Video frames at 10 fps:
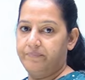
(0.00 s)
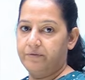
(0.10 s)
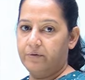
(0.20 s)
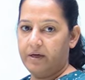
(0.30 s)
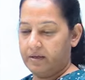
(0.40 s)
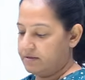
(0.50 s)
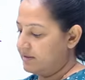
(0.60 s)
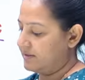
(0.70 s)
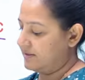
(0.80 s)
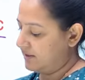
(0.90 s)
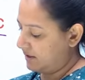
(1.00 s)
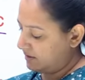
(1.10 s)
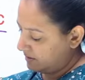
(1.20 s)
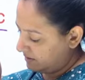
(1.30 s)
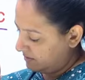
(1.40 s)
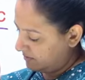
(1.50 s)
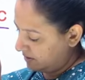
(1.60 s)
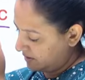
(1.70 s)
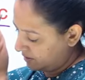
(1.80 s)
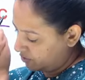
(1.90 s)
Okay, just a second.
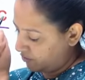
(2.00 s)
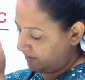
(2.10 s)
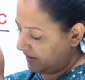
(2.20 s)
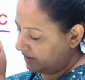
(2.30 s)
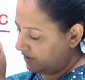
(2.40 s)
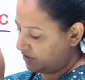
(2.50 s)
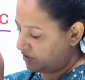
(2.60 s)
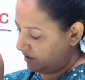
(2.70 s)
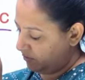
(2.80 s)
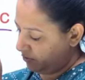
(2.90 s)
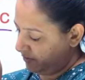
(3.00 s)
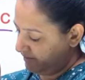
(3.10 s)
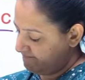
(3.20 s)
It's interrupting the digital board.